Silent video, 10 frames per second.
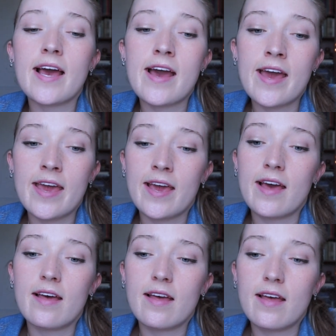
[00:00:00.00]

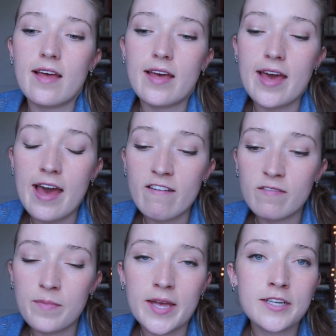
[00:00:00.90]
I
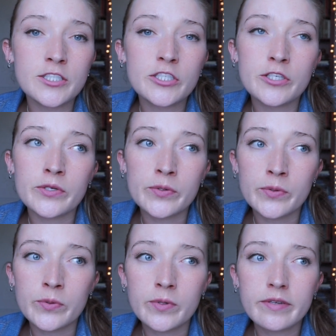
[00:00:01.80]
have been
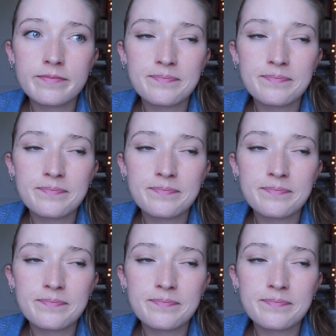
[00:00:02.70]
to